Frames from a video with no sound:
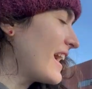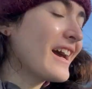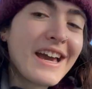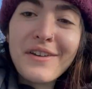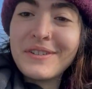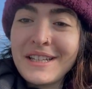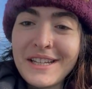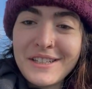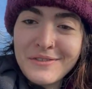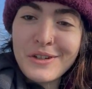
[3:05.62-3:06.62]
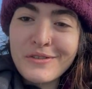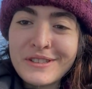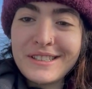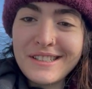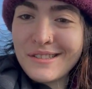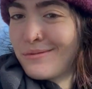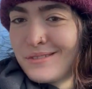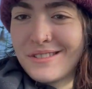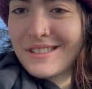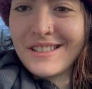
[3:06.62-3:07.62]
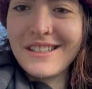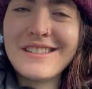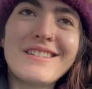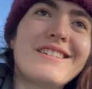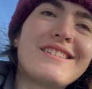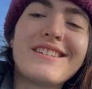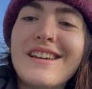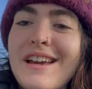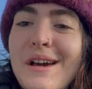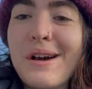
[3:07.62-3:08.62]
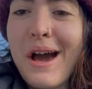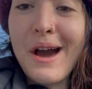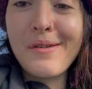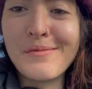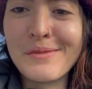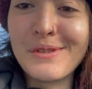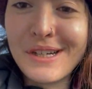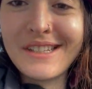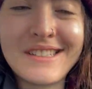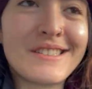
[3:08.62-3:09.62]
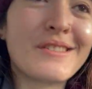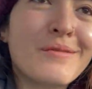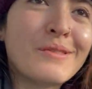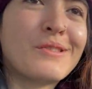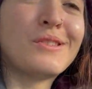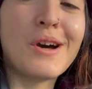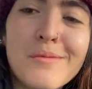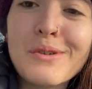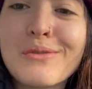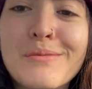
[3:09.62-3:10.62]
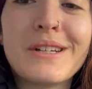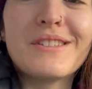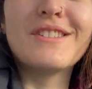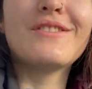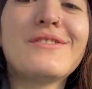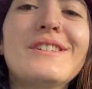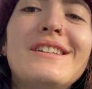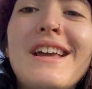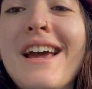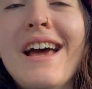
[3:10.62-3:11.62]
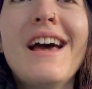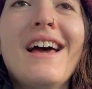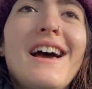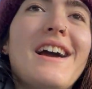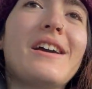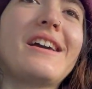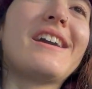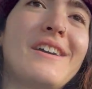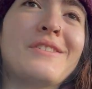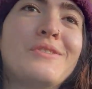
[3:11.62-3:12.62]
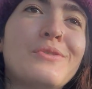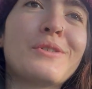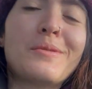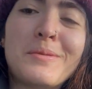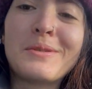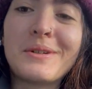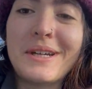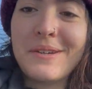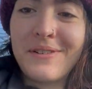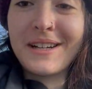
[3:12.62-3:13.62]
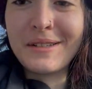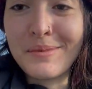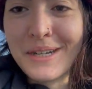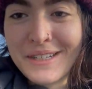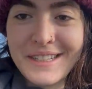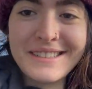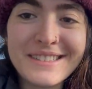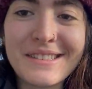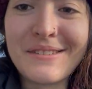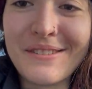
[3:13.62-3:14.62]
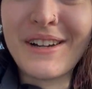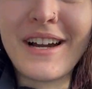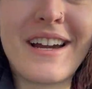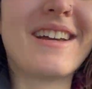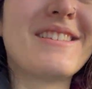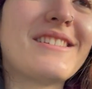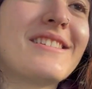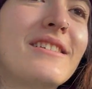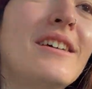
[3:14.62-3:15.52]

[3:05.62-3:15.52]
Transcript: I have a negative COVID test once again. I'm ready to start moving my stuff in. I had trouble finding parking, so I had to